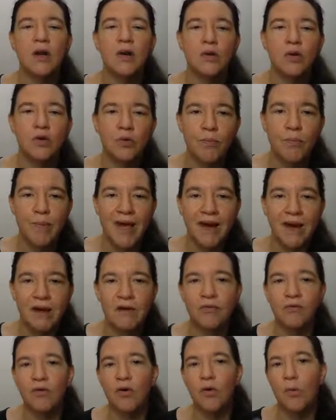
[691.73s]
look
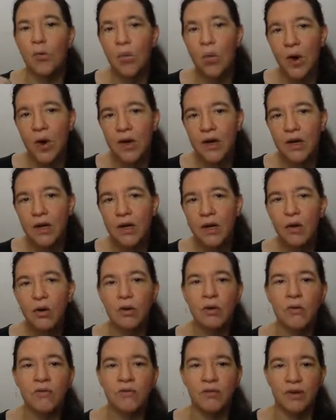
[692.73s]
better for one
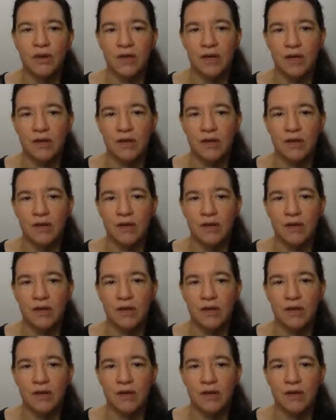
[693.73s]
or for the